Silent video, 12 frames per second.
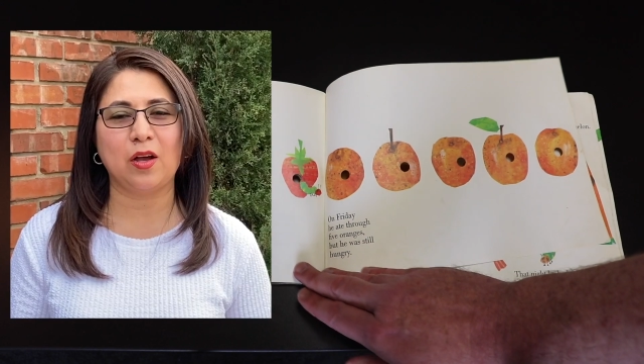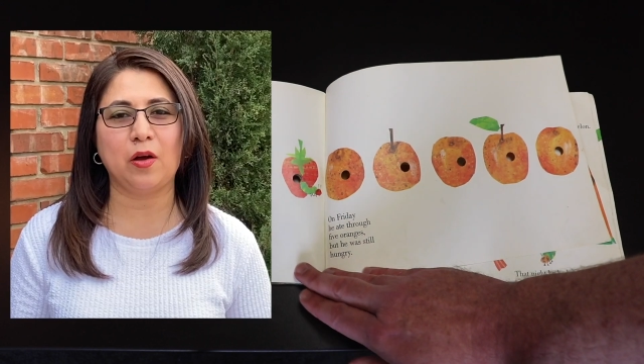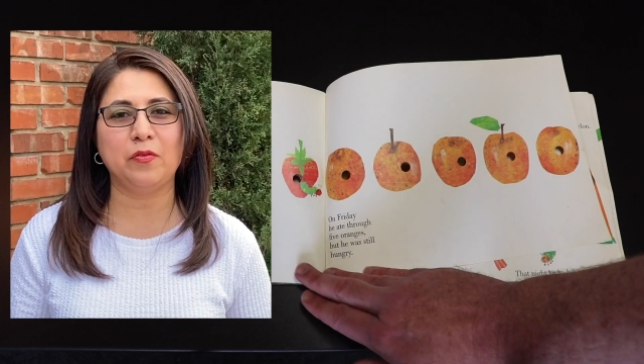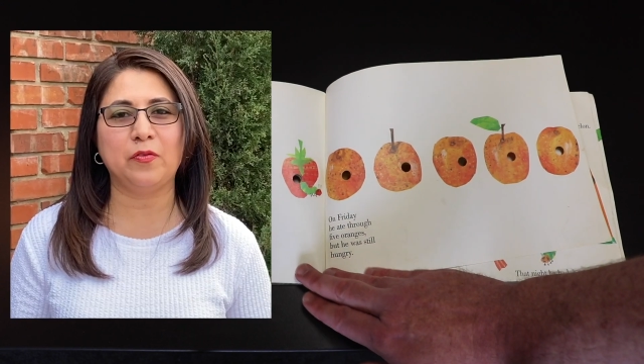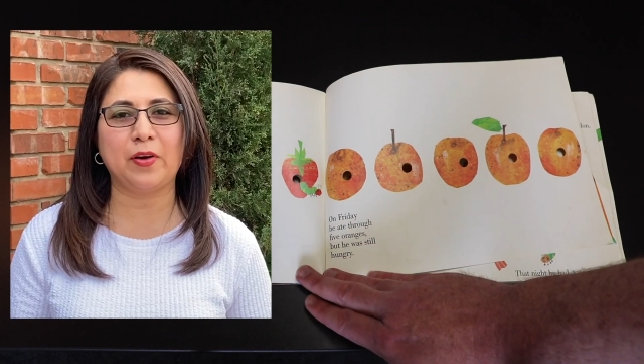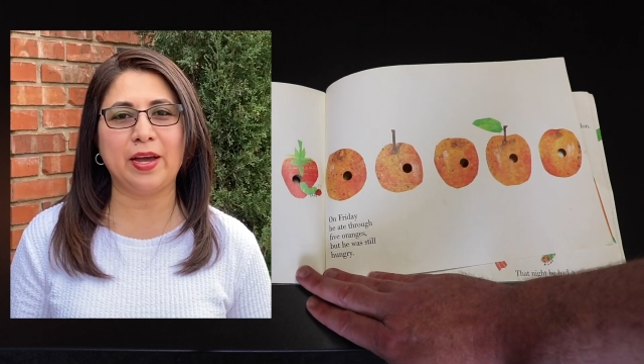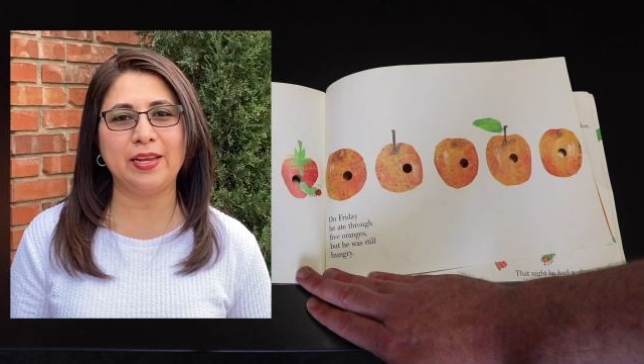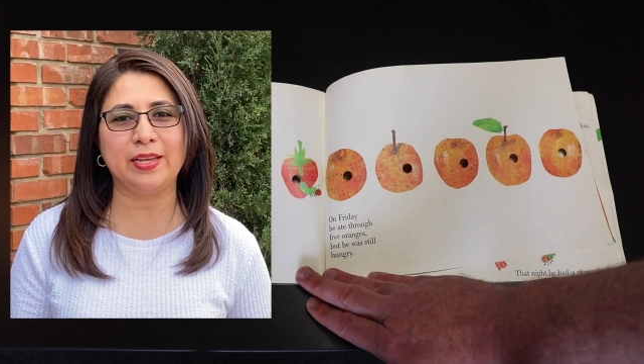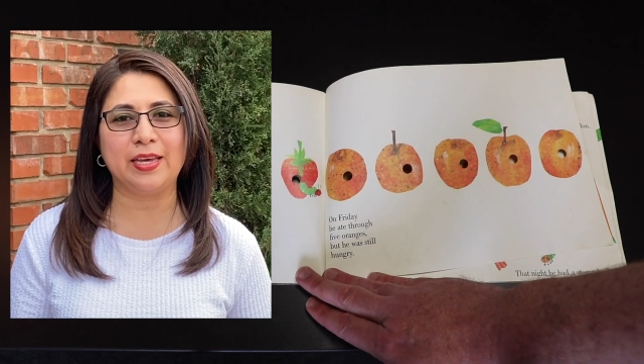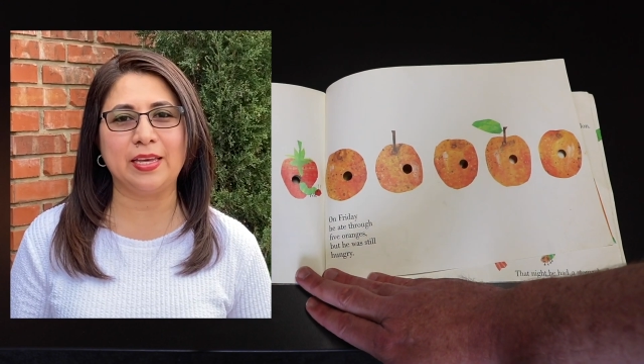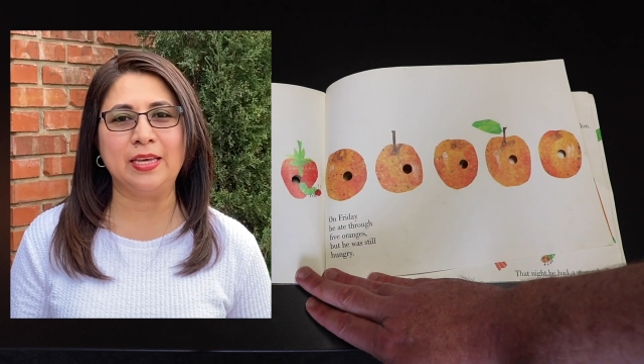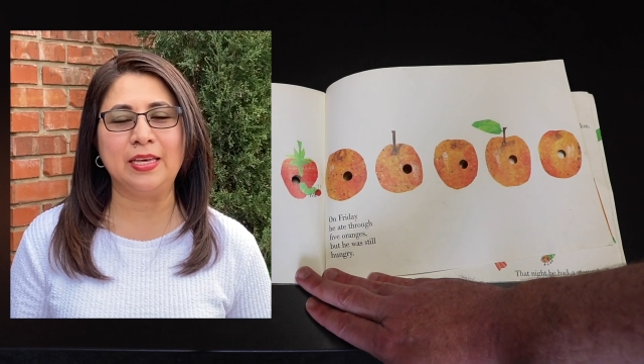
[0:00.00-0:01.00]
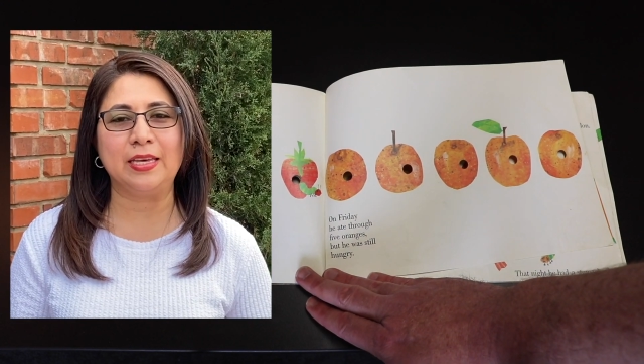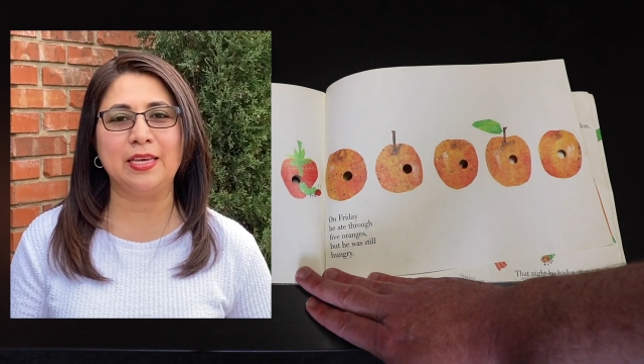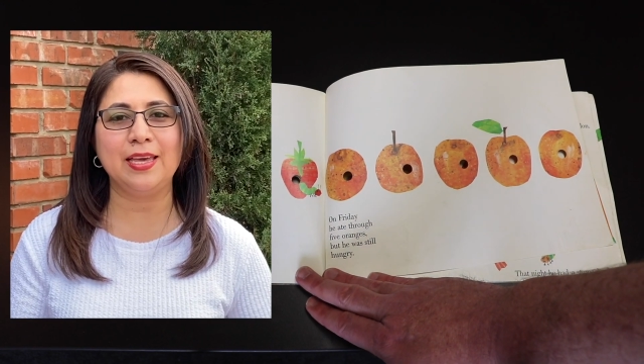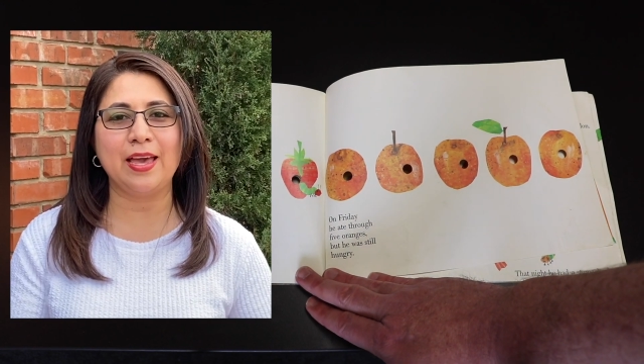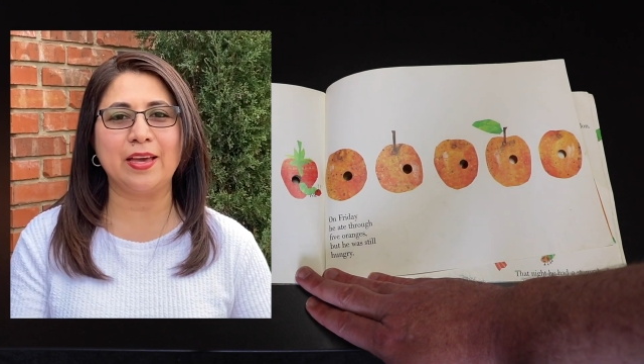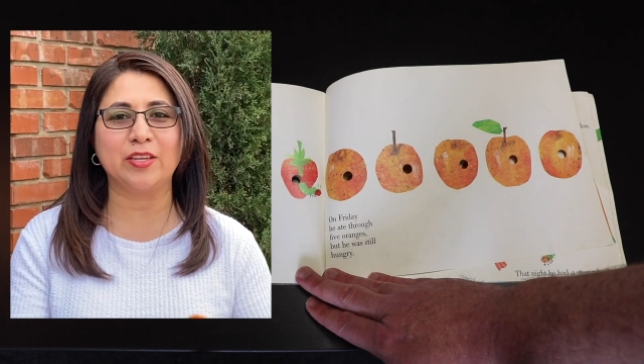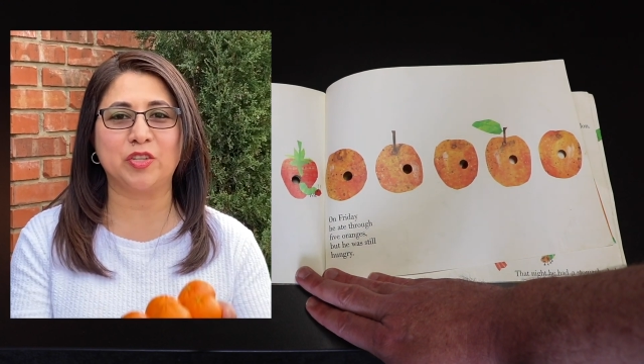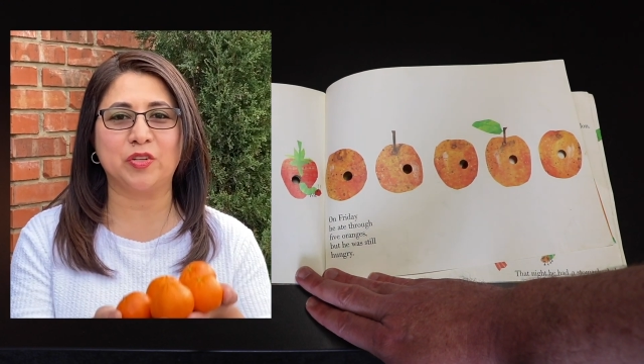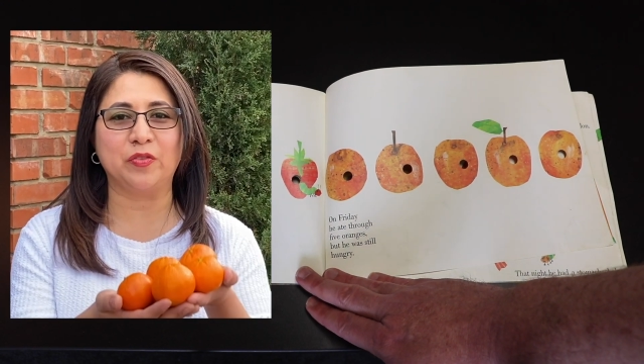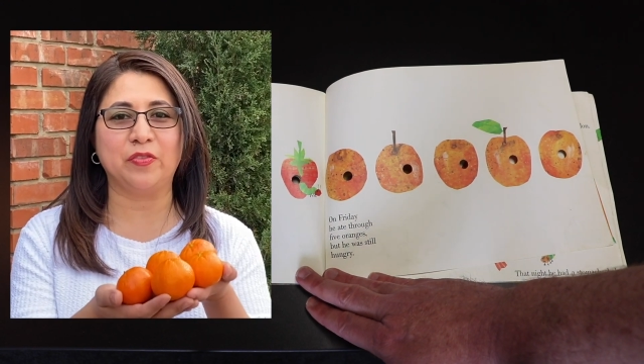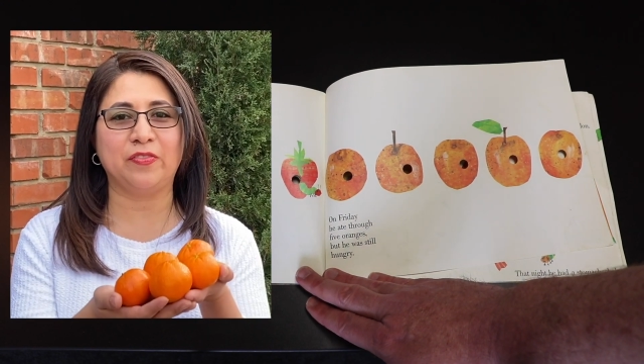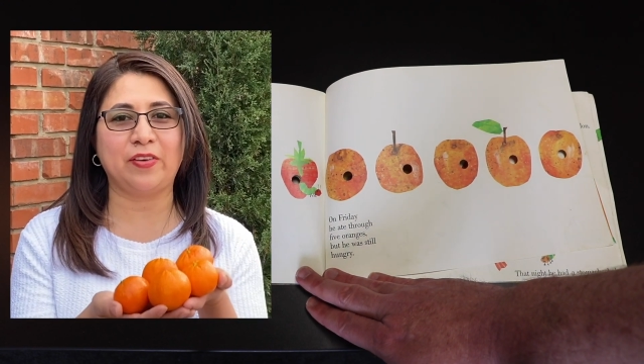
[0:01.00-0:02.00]
On Friday, he ate
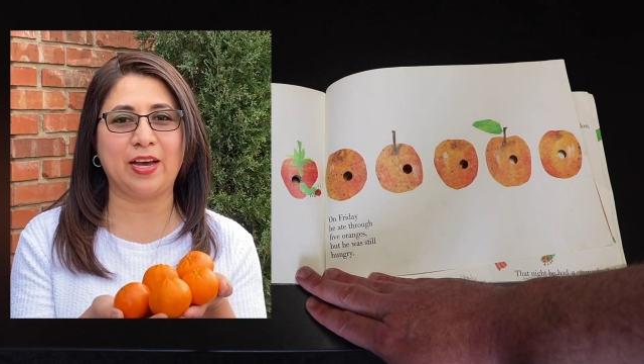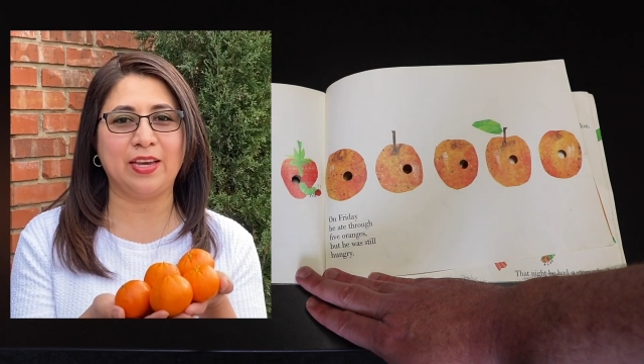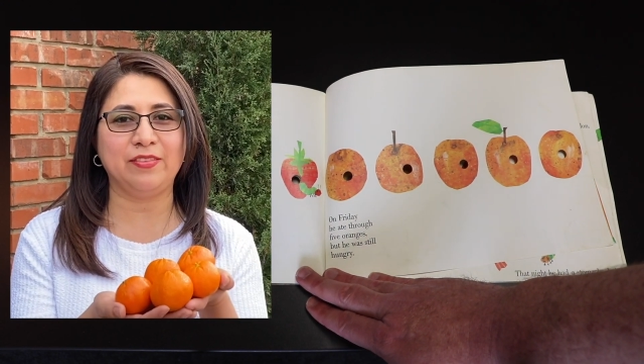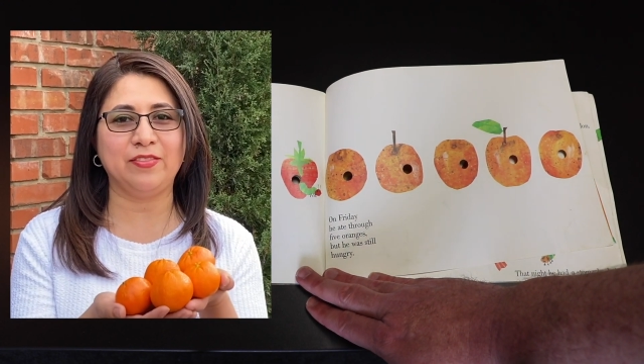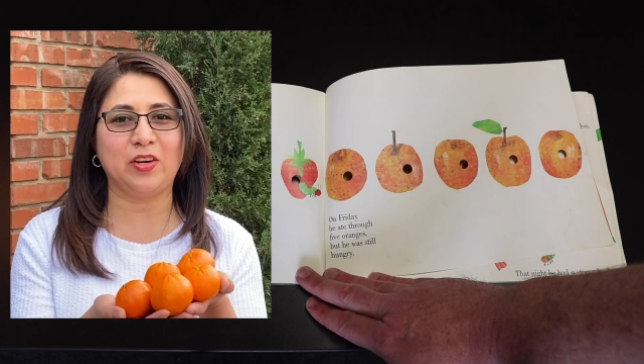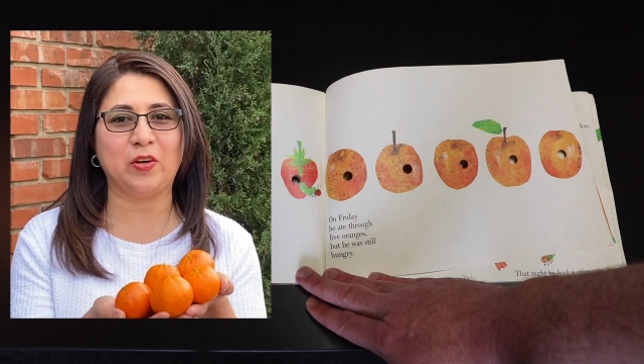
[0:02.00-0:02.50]
through five